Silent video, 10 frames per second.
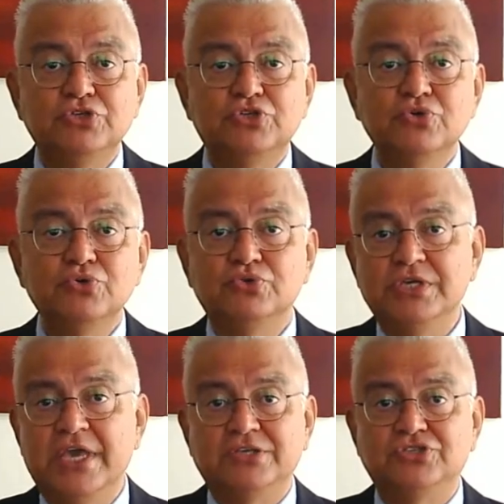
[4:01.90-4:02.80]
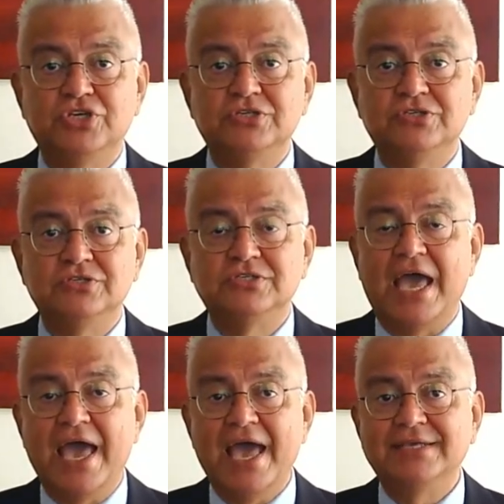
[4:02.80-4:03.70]
to the exchanges
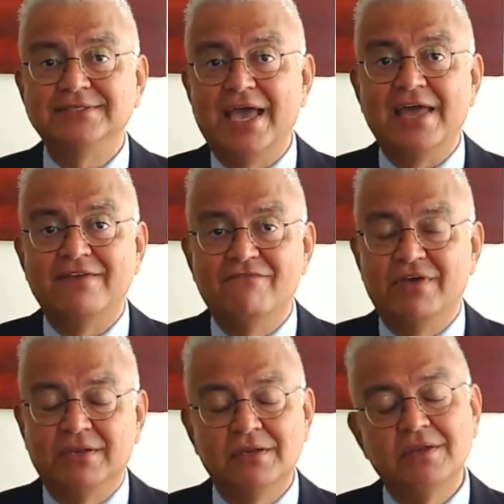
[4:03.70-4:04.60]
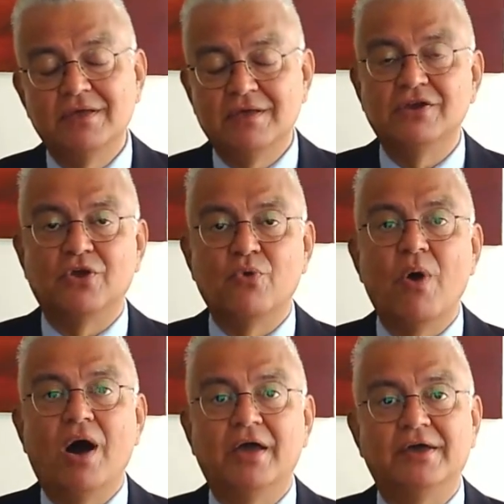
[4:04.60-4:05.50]
as and when
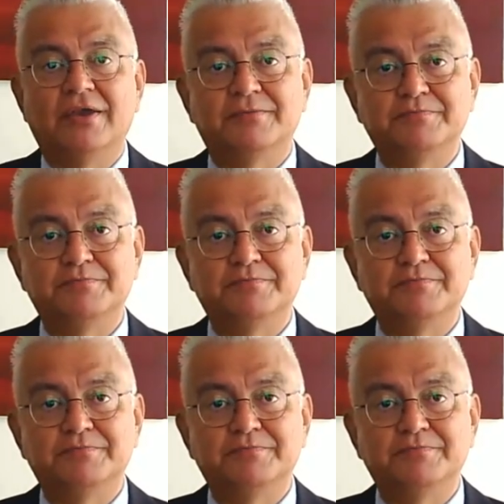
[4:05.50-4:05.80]
required.